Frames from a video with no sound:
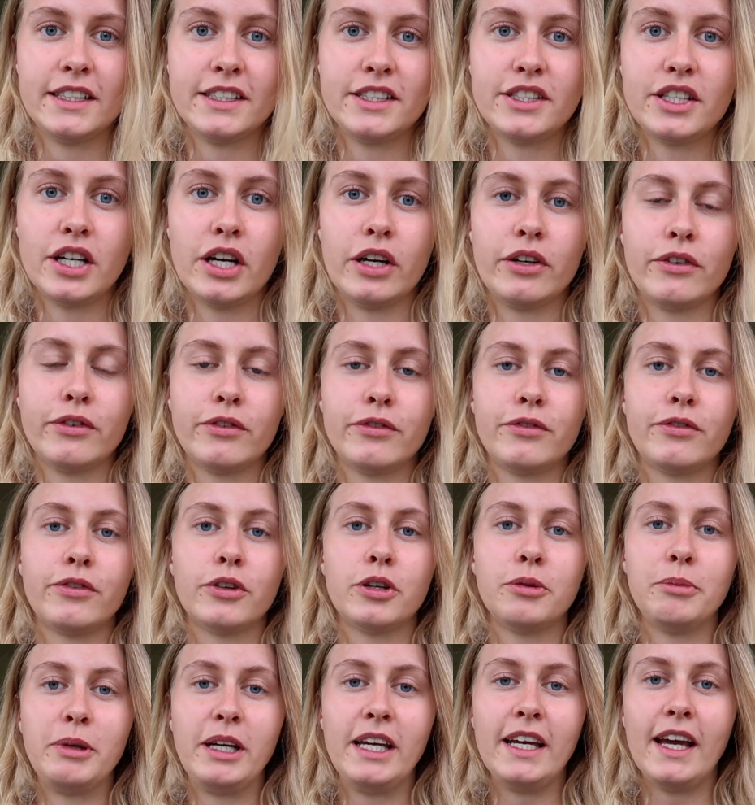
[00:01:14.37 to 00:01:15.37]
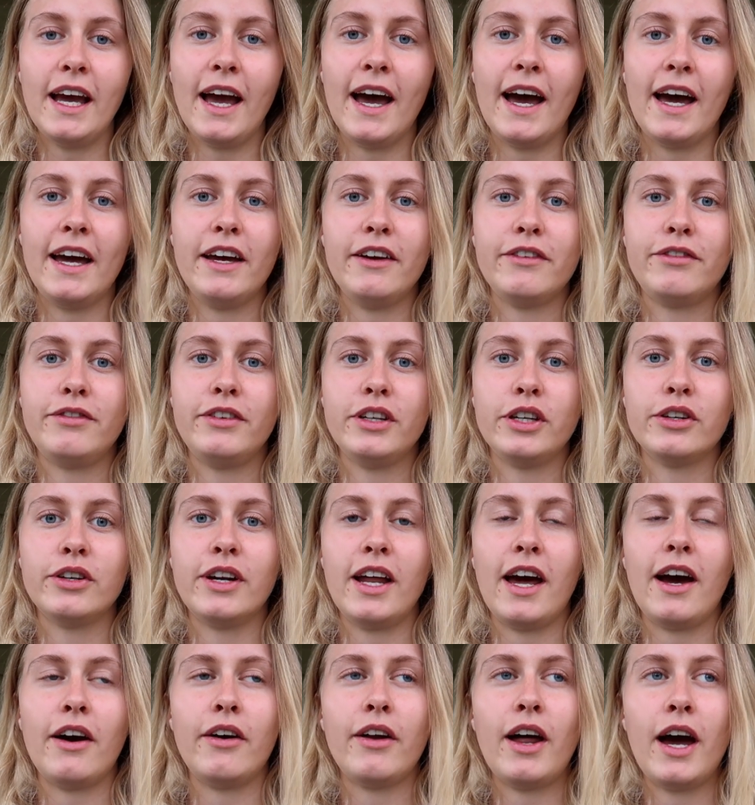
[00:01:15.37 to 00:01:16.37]
So for me, I figured
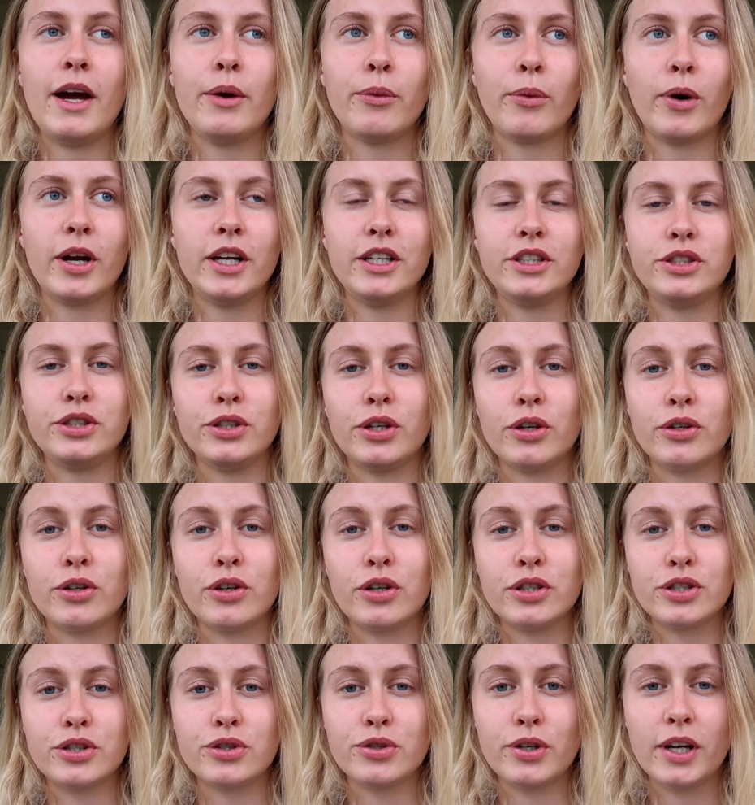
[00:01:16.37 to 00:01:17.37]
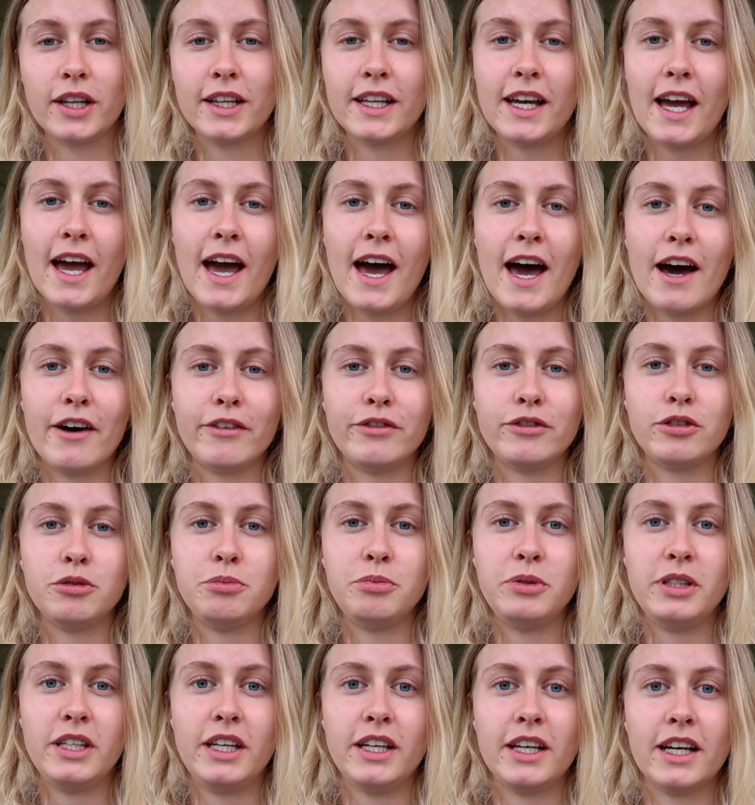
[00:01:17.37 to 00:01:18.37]
out I wanted to go to Australia after
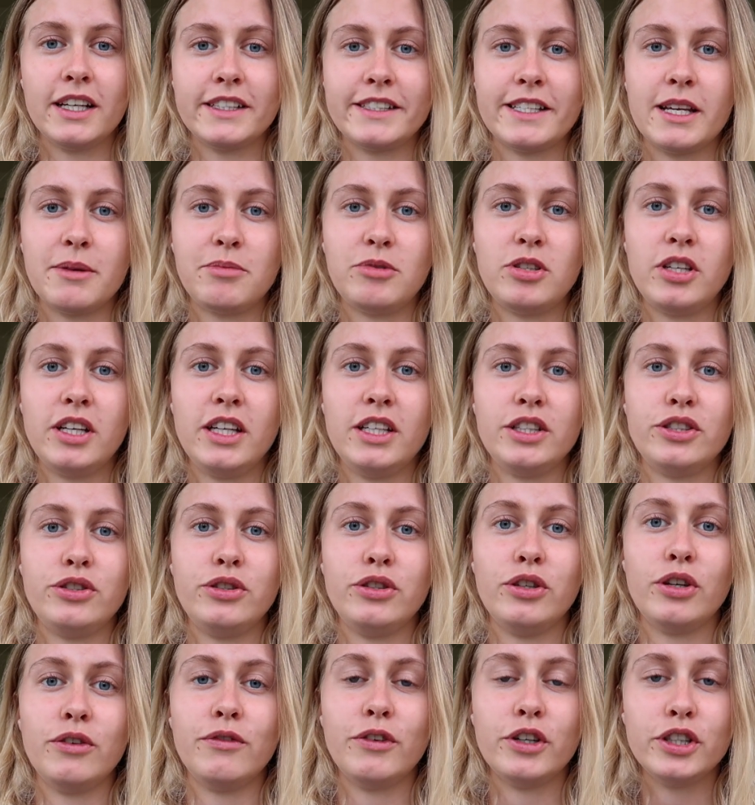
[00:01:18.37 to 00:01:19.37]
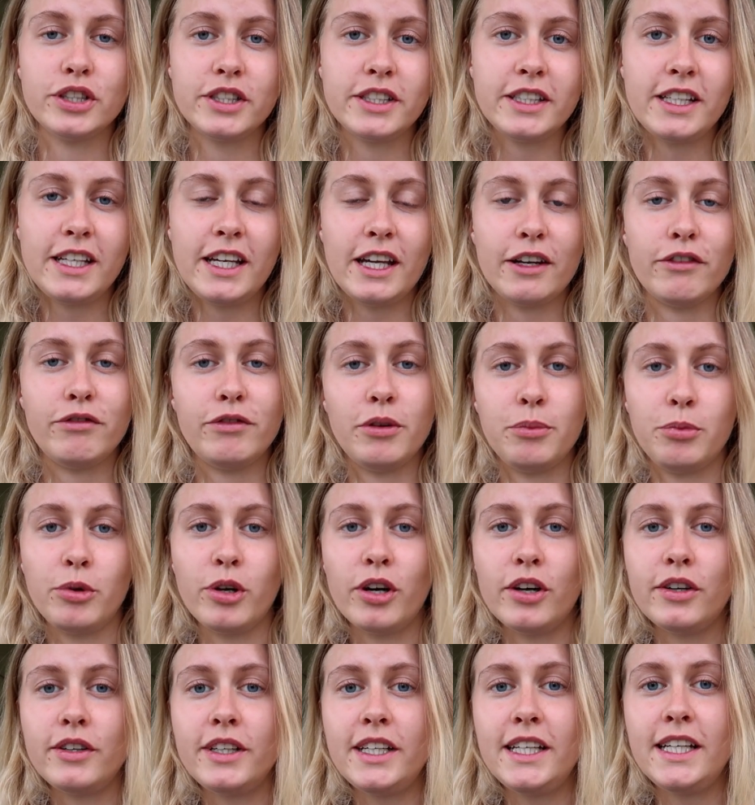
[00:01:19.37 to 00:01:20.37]
being accepted into university in
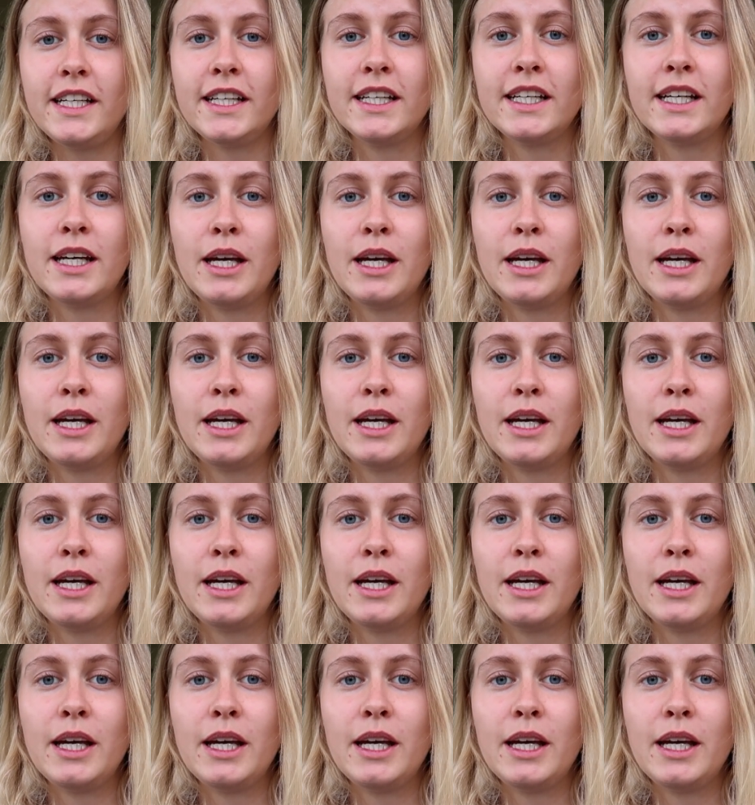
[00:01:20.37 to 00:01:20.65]
February,